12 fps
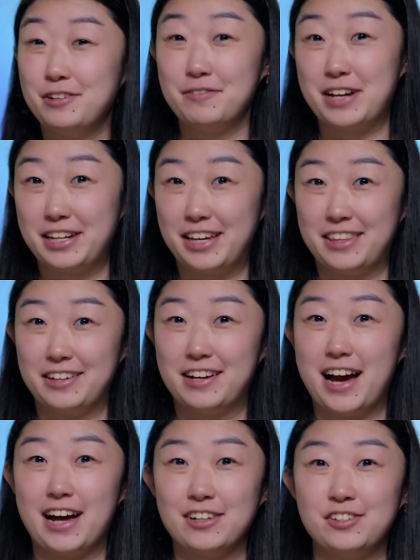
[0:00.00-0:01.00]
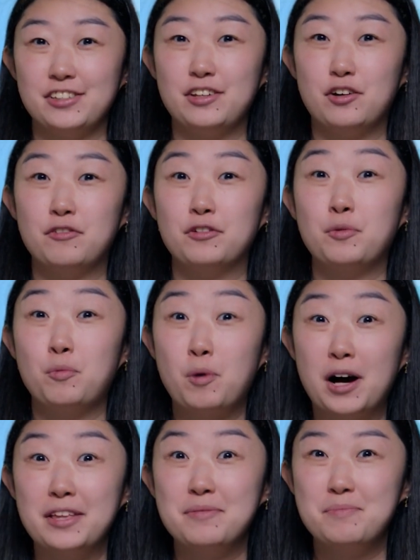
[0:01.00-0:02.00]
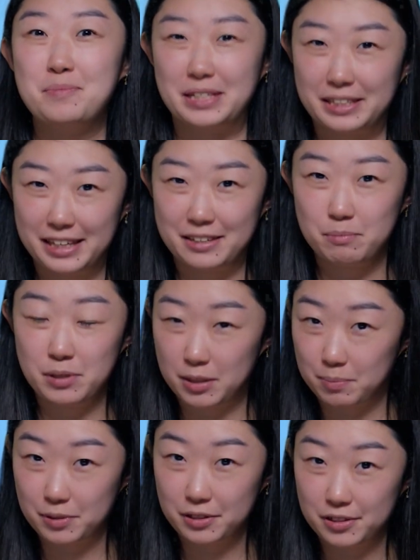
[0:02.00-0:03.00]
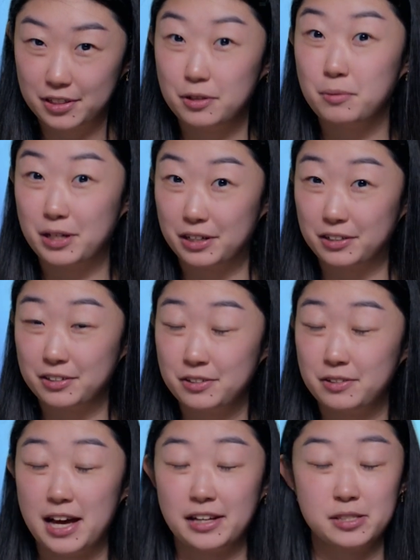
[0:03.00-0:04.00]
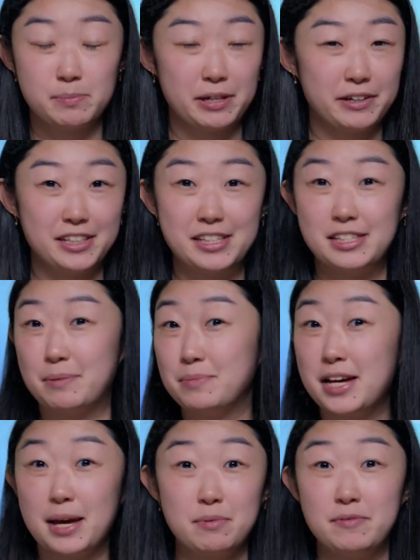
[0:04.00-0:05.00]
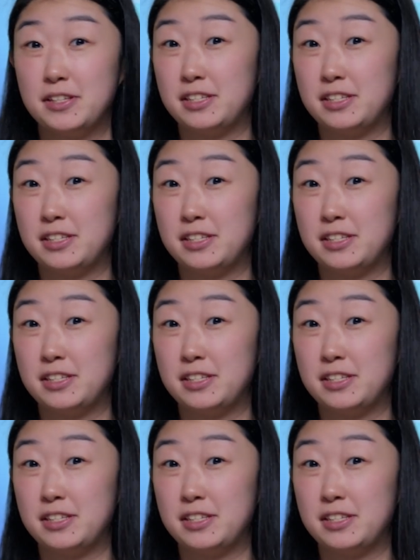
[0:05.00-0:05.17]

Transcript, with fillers: know already, there are actually over one billion people in the world who have experienced some type of